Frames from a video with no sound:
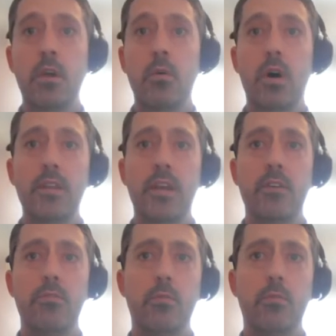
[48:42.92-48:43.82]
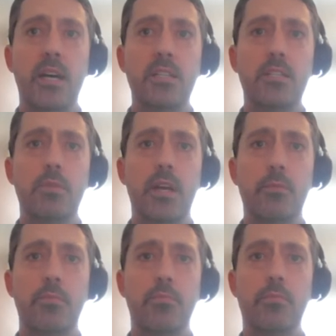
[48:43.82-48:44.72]
While the overall master
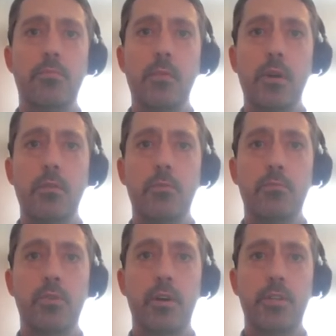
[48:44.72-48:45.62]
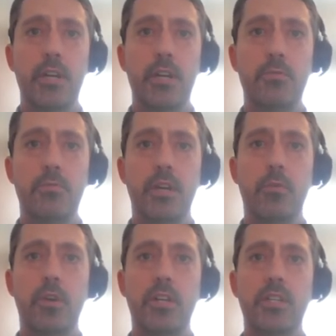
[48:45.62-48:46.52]
plan project was being
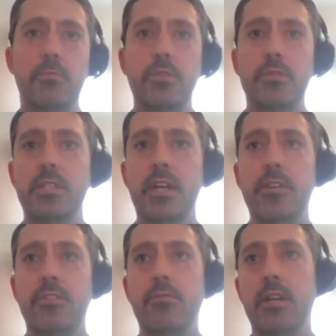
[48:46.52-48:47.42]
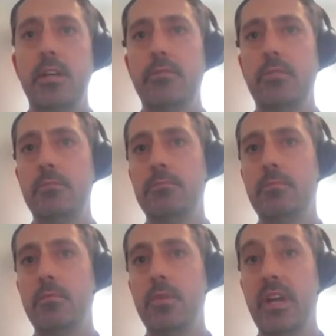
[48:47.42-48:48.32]
worked up to a stage three level,
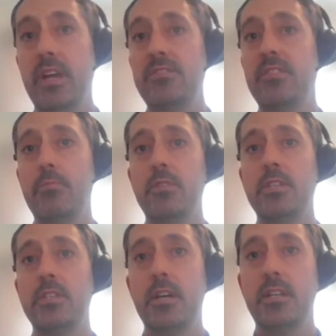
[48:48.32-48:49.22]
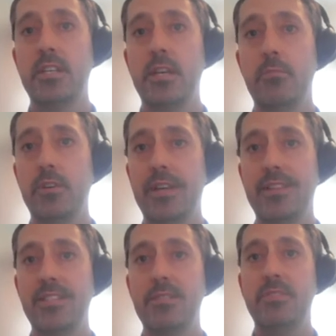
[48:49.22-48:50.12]
we had a separate design team looking
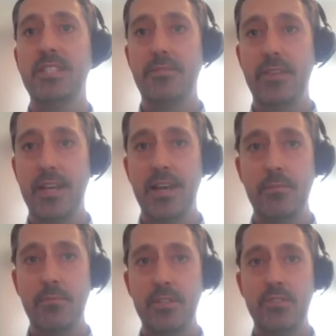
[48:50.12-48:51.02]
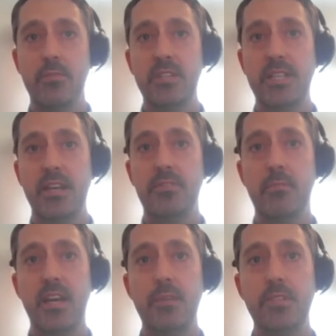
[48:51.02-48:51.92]
at the specific elements from a
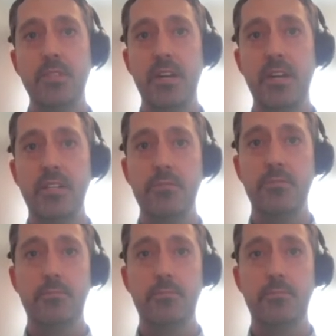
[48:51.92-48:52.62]
DFMA perspective.